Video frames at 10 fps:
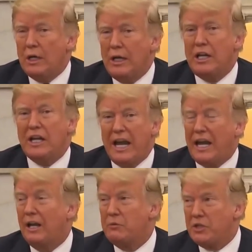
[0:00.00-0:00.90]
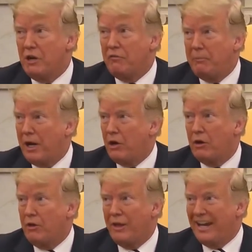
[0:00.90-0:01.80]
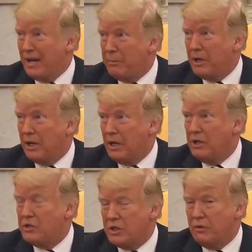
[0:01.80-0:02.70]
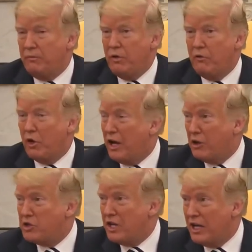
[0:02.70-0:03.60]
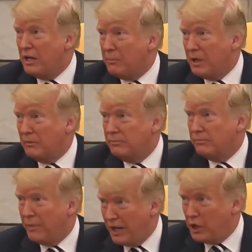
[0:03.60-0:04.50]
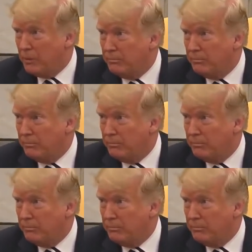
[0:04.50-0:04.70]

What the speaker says: He can handle himself better than anybody. He's a very outstanding man. Thank you.